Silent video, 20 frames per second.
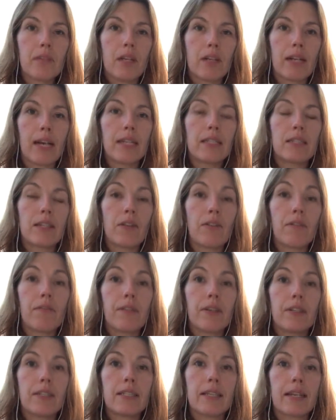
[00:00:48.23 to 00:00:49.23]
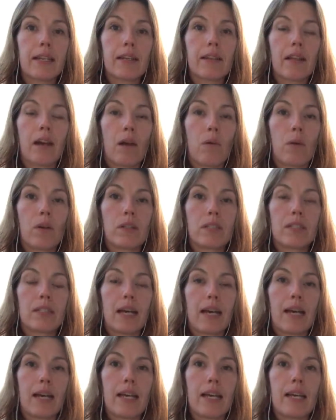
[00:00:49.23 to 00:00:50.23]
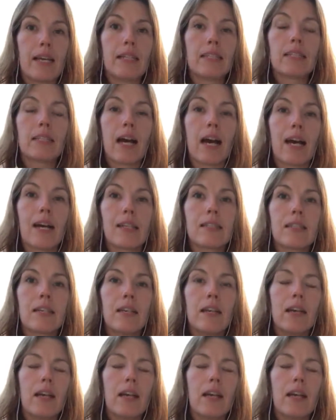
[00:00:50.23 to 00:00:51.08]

Okay, so the first thing that I want to say is that